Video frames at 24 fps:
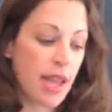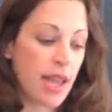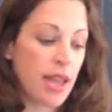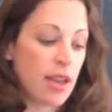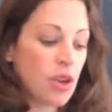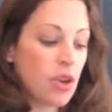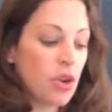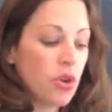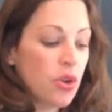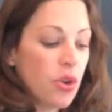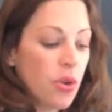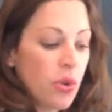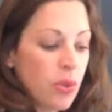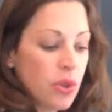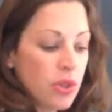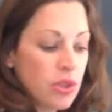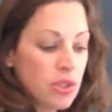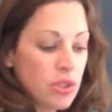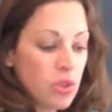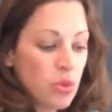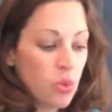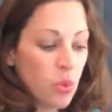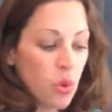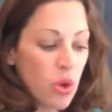then you're going
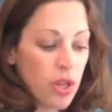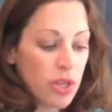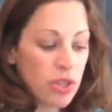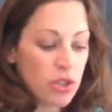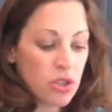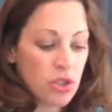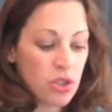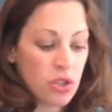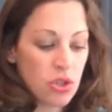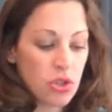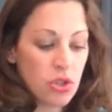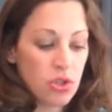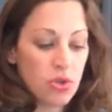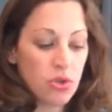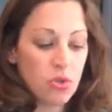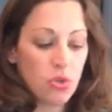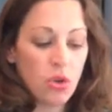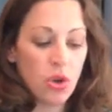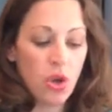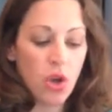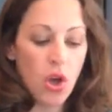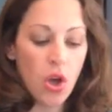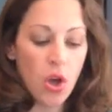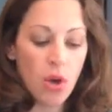to want
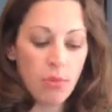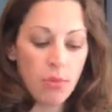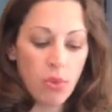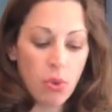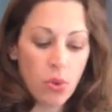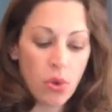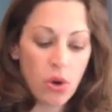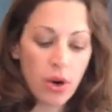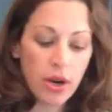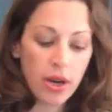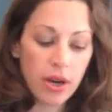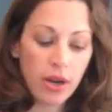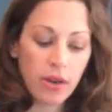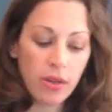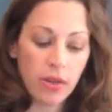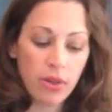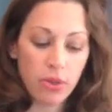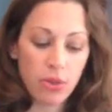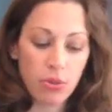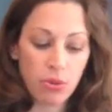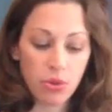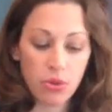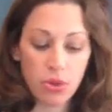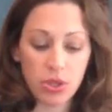to pour
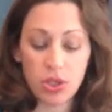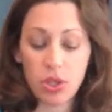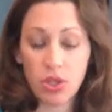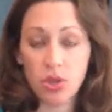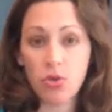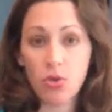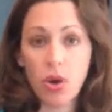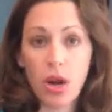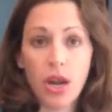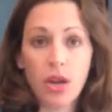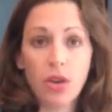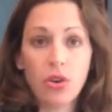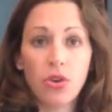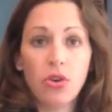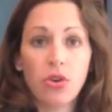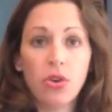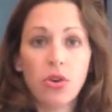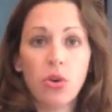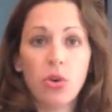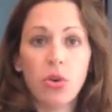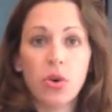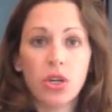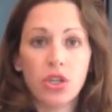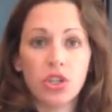through a strainer
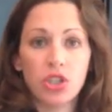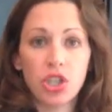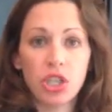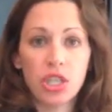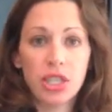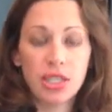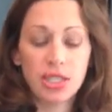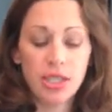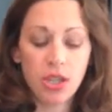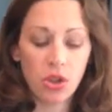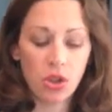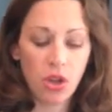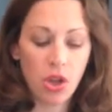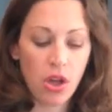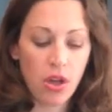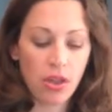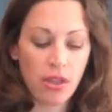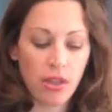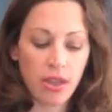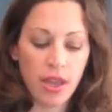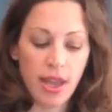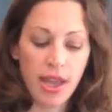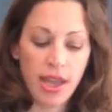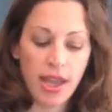or a cheesecloth
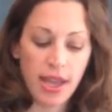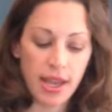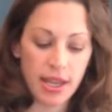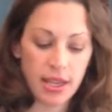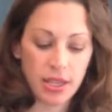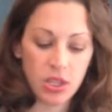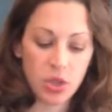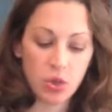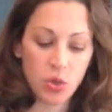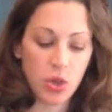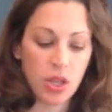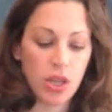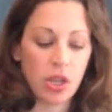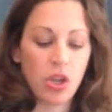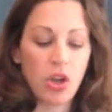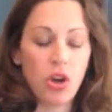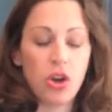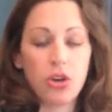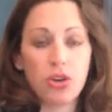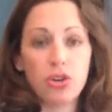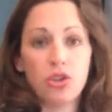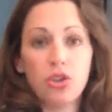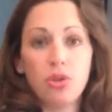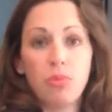into a
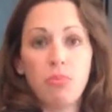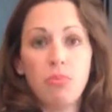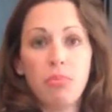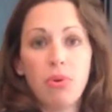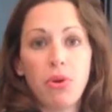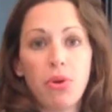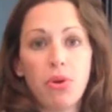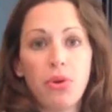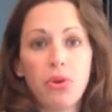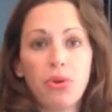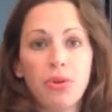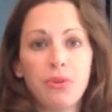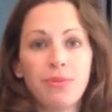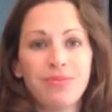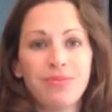large bowl.